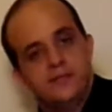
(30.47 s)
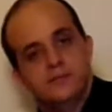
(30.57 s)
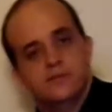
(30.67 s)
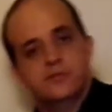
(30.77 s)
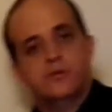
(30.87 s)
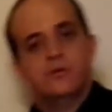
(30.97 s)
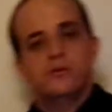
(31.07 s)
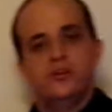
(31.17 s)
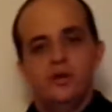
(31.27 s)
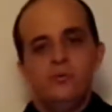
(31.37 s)
So
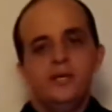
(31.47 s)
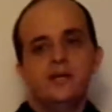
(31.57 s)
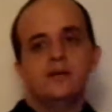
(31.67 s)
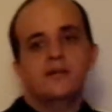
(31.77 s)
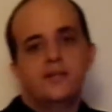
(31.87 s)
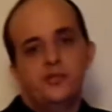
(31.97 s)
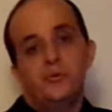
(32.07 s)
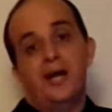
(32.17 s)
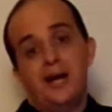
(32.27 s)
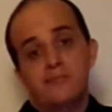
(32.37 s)
knowing that you
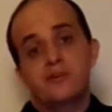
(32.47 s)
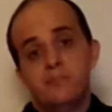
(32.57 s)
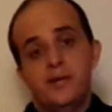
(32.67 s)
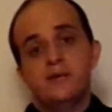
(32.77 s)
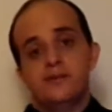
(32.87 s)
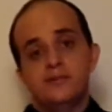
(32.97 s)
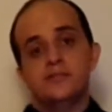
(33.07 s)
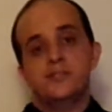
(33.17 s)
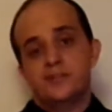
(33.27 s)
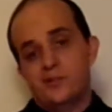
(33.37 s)
have competitors
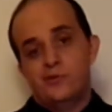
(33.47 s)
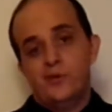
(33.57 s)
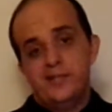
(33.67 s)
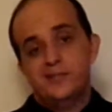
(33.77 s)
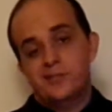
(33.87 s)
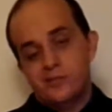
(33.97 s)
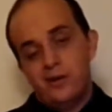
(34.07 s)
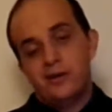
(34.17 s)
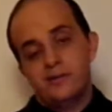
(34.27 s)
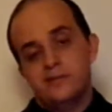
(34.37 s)
is a great
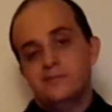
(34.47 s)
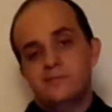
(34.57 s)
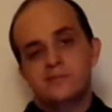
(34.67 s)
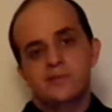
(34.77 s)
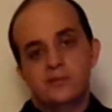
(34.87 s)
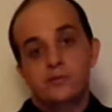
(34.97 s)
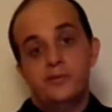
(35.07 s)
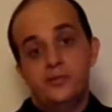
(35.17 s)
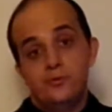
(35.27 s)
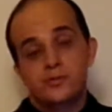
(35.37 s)
start, and it's a little bit
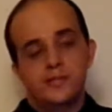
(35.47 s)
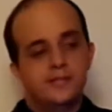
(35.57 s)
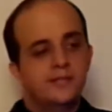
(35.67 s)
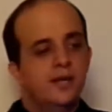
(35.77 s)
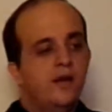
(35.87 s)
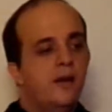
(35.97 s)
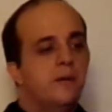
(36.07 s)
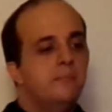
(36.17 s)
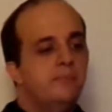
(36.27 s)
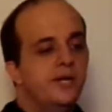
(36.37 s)
useless,
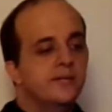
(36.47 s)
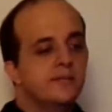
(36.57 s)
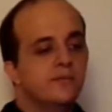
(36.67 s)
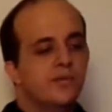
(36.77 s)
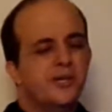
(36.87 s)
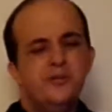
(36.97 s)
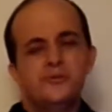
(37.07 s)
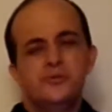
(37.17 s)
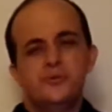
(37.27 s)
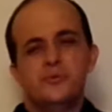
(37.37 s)
but what can you
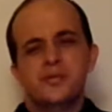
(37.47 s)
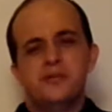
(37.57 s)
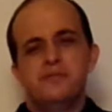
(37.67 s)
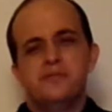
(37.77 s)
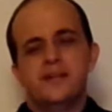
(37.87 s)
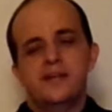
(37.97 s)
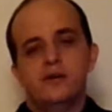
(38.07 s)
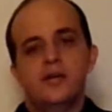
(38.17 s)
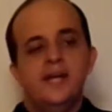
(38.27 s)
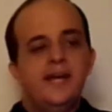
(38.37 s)
do? What can you find out?
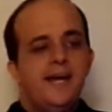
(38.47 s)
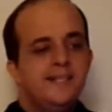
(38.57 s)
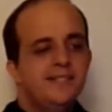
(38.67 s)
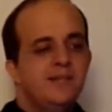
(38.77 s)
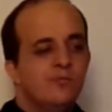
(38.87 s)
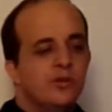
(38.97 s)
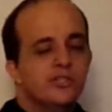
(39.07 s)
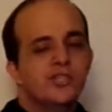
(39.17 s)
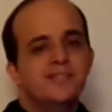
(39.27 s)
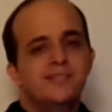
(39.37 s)

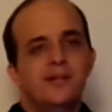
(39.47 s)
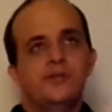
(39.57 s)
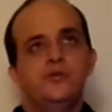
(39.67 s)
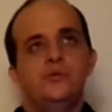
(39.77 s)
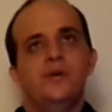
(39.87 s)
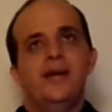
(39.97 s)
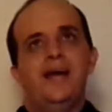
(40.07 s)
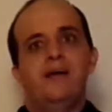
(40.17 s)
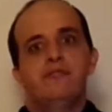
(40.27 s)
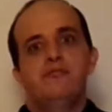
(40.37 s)
SEMrush can tell you
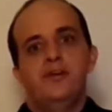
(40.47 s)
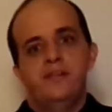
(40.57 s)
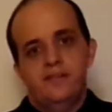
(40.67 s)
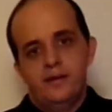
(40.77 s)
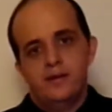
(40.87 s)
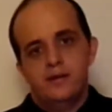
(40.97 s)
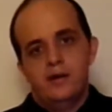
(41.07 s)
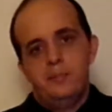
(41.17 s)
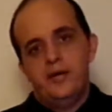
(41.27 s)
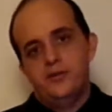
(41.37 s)
everything
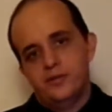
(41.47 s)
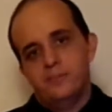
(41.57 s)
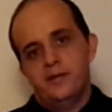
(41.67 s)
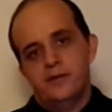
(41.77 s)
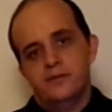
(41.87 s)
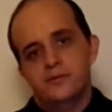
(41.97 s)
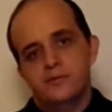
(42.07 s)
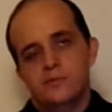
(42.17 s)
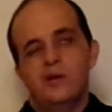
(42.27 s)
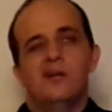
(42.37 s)
about your competitors.
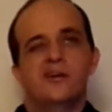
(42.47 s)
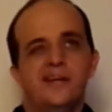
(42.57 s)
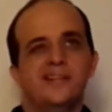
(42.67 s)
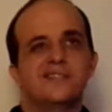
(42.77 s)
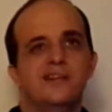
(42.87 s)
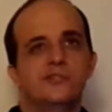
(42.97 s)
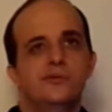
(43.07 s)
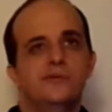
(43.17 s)
Well, okay, that's not true.